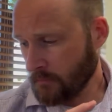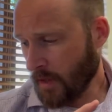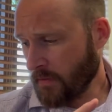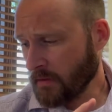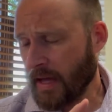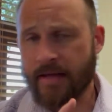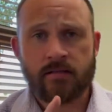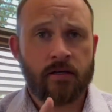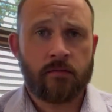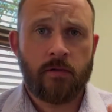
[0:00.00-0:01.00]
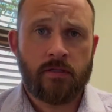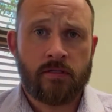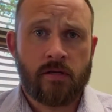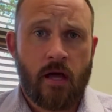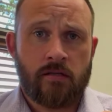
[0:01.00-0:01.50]
And then the last thing would be
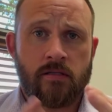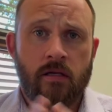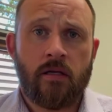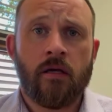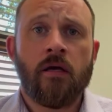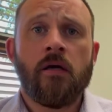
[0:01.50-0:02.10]
dishonesty.